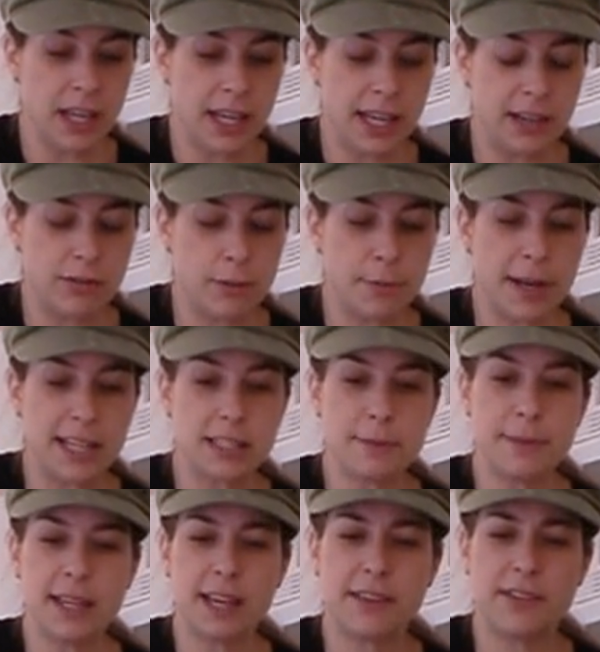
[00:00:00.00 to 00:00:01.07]
It reminds
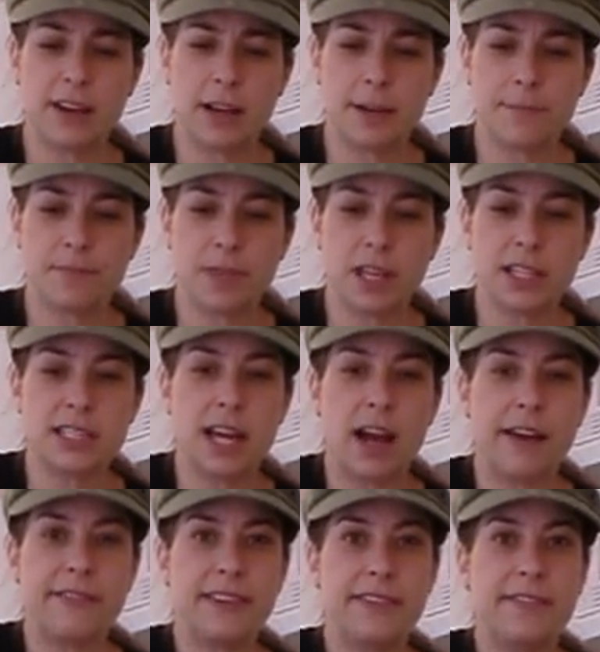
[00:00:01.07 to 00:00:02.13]
me of a
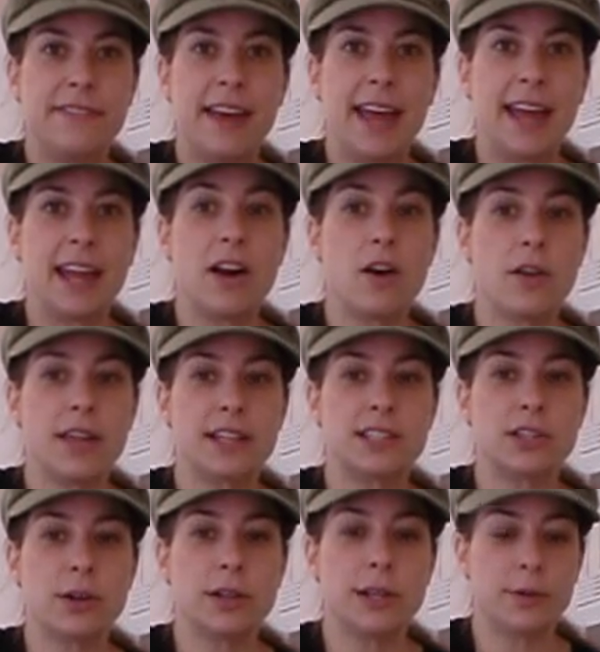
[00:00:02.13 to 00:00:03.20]
toffee fay. Oh, that's
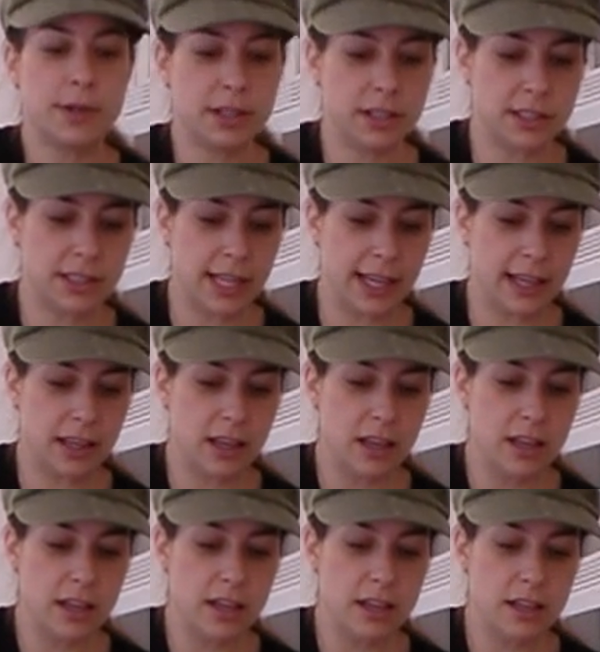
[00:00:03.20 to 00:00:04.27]
totally what it looks like.
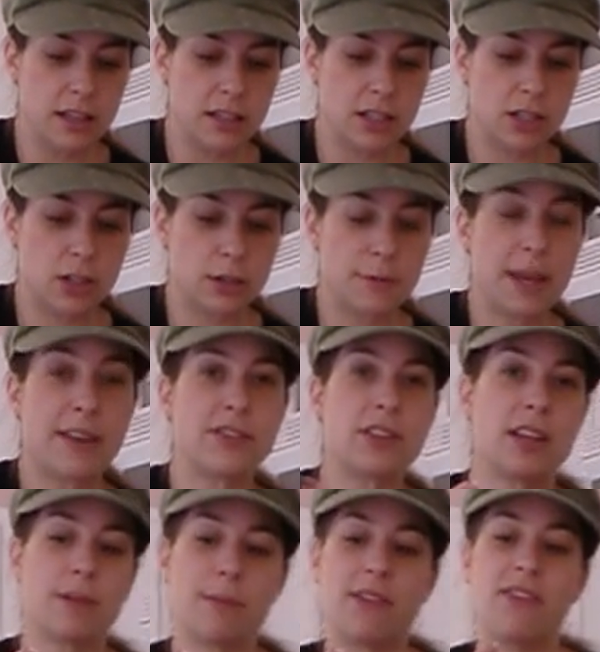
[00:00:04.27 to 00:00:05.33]
Excuse me, I have to
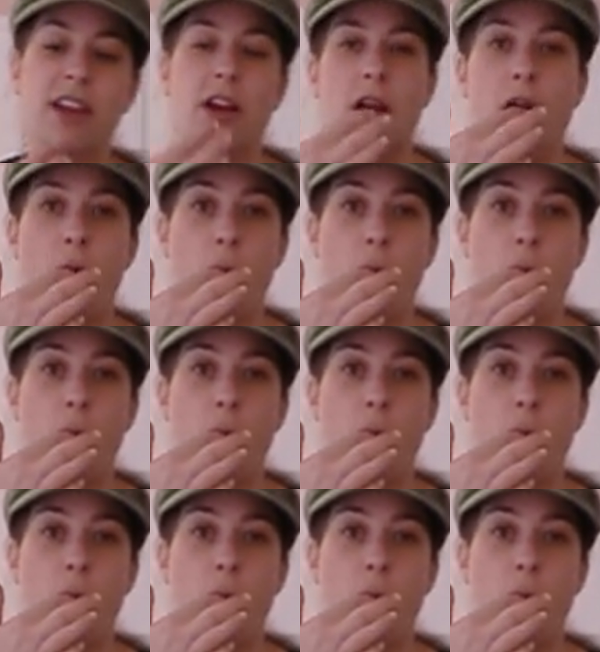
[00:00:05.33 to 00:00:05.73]
lick my finger.